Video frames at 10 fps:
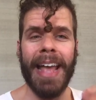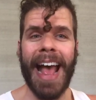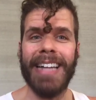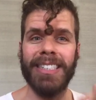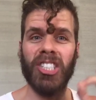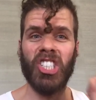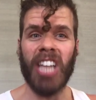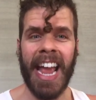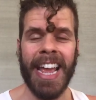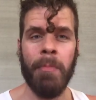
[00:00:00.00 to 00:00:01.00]
cast
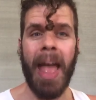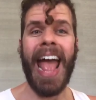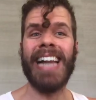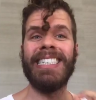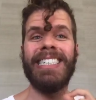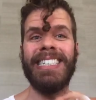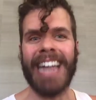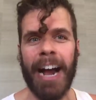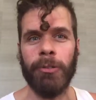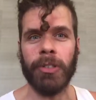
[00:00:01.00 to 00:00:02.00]
shame and
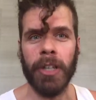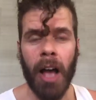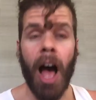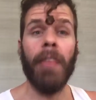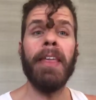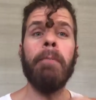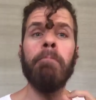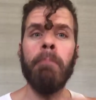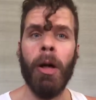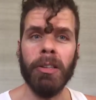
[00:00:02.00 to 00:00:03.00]
doubt on the
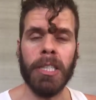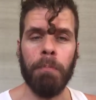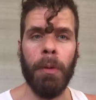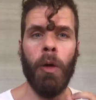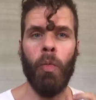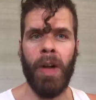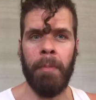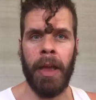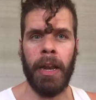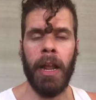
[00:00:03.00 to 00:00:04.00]
multiple
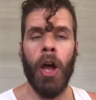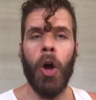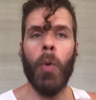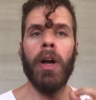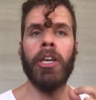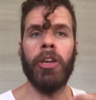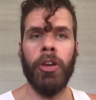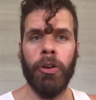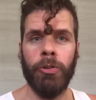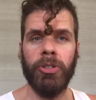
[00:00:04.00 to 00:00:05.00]
women who
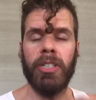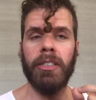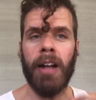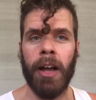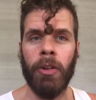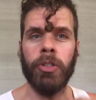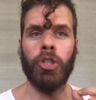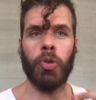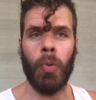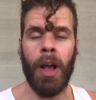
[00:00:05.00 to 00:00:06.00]
accused
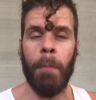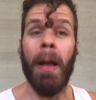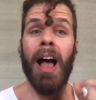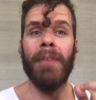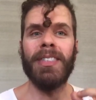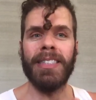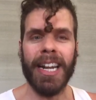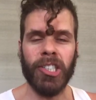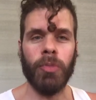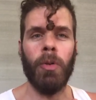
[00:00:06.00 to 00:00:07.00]
Donald Trump of
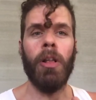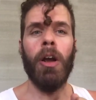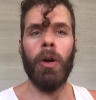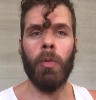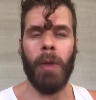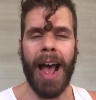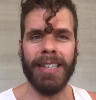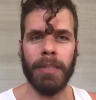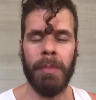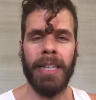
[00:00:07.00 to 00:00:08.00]
sexual
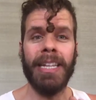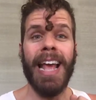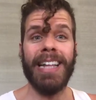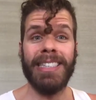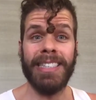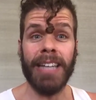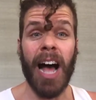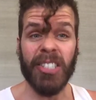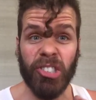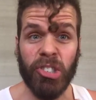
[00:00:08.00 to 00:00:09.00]
harassment and
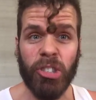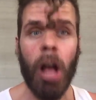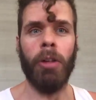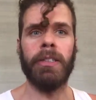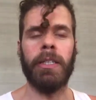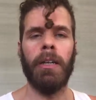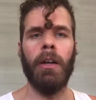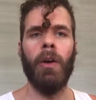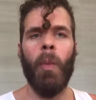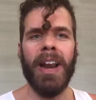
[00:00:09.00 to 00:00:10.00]
assault
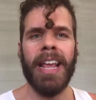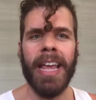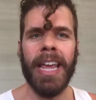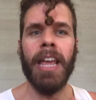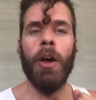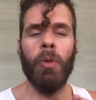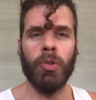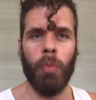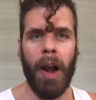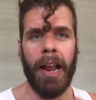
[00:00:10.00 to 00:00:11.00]
when he
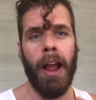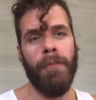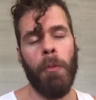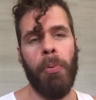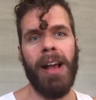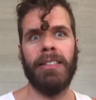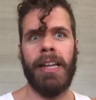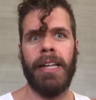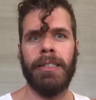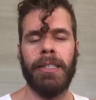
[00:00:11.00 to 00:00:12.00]
was running for
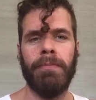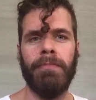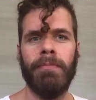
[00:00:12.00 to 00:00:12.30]
president.